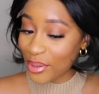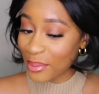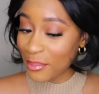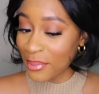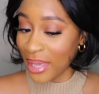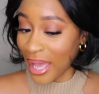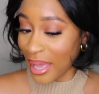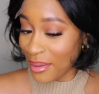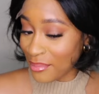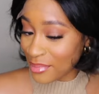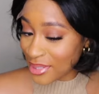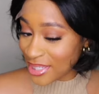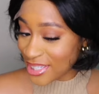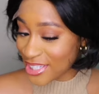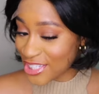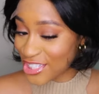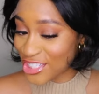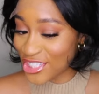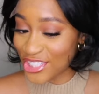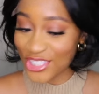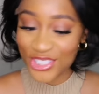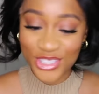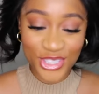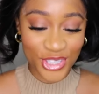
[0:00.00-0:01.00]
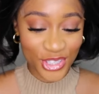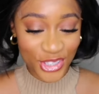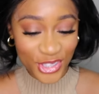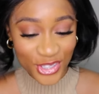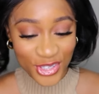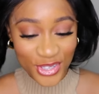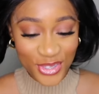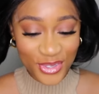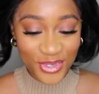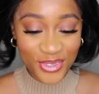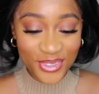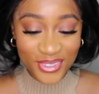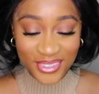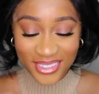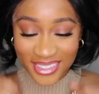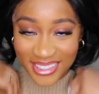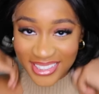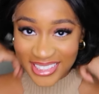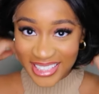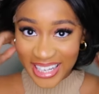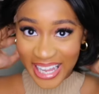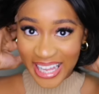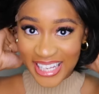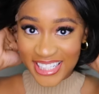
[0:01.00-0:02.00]
but I mean, she's
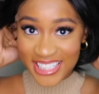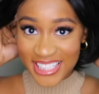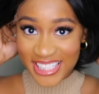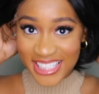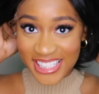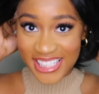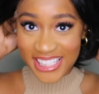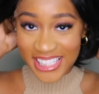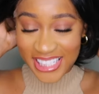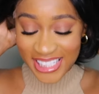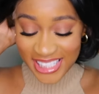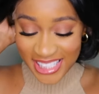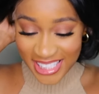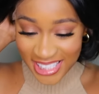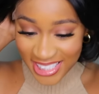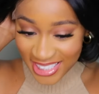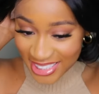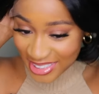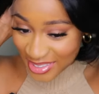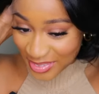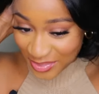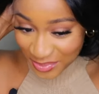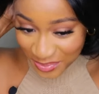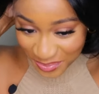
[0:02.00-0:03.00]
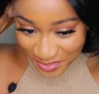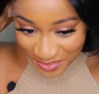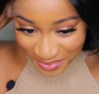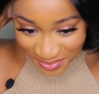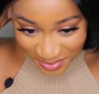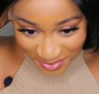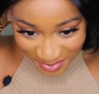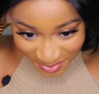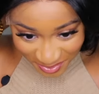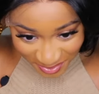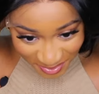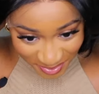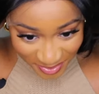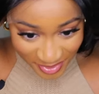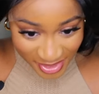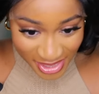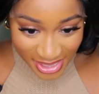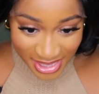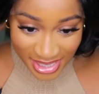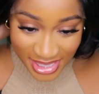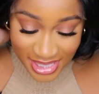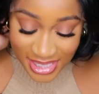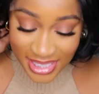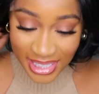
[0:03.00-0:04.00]
cute. I just need to
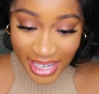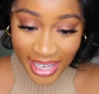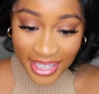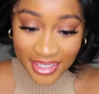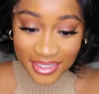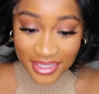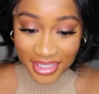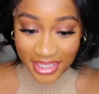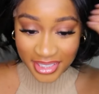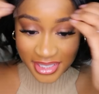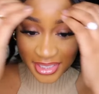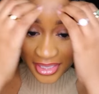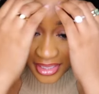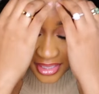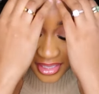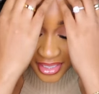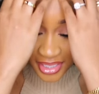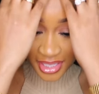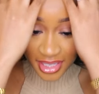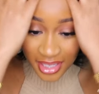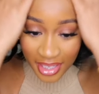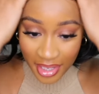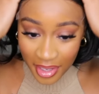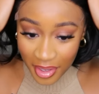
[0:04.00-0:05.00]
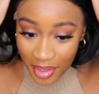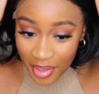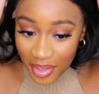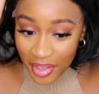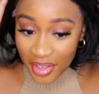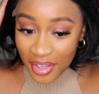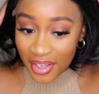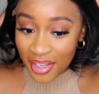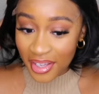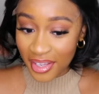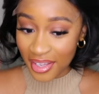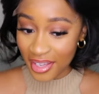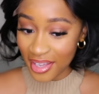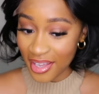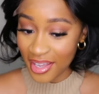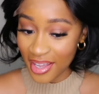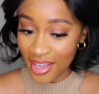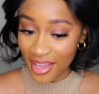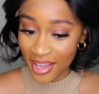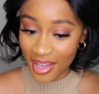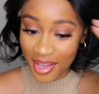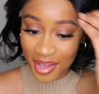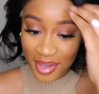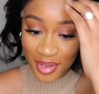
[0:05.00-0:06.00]
style her.
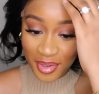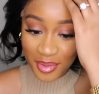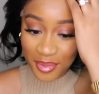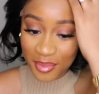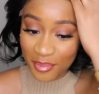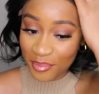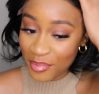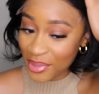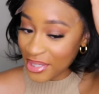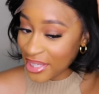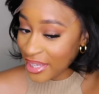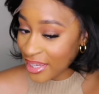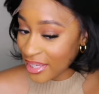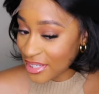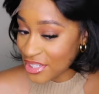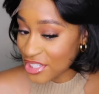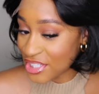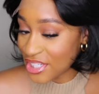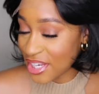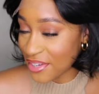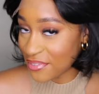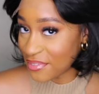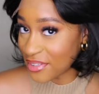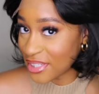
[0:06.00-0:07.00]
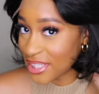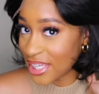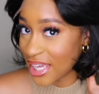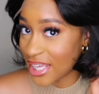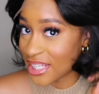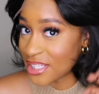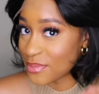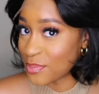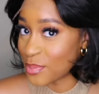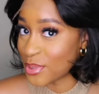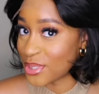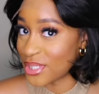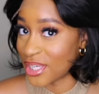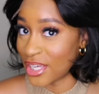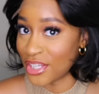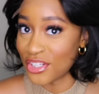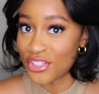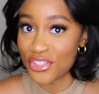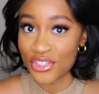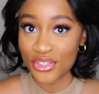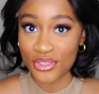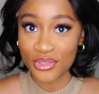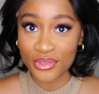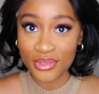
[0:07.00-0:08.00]
But yeah, she definitely has
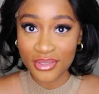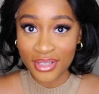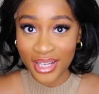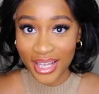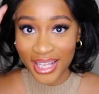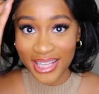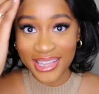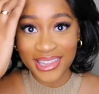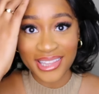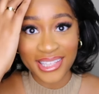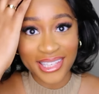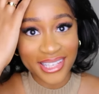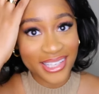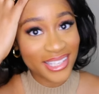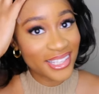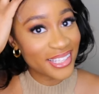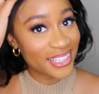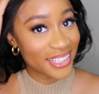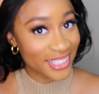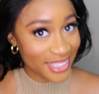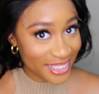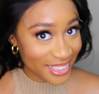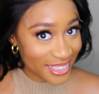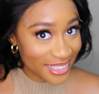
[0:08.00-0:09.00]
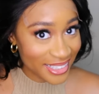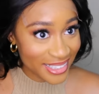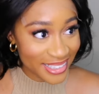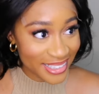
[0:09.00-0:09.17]
potential, I think.